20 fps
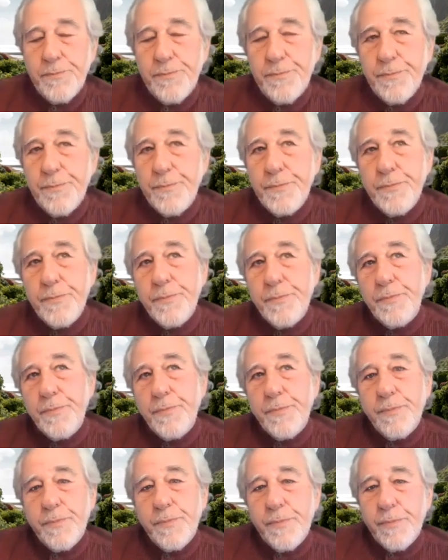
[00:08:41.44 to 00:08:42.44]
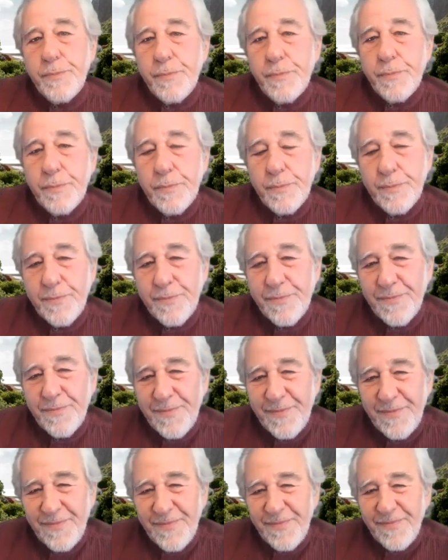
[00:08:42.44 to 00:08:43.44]

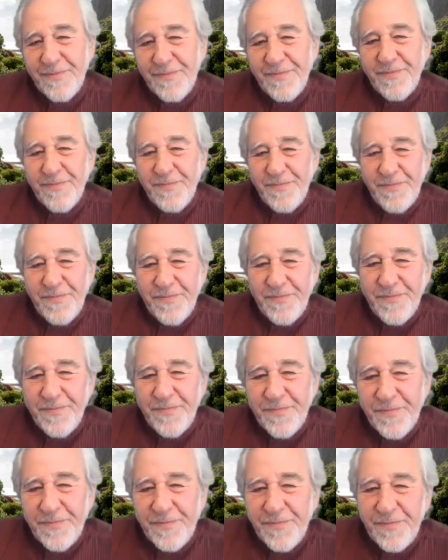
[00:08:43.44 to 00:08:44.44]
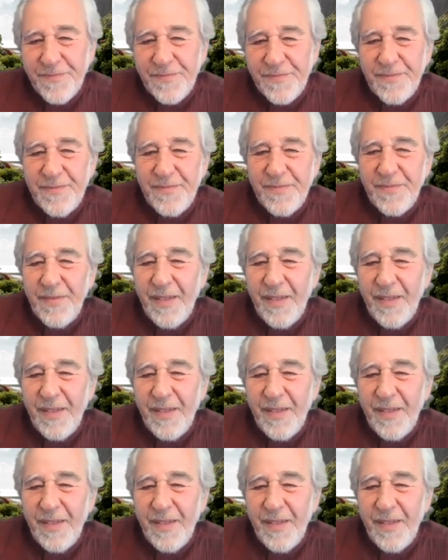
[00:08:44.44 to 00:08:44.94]
This person isn't speaking.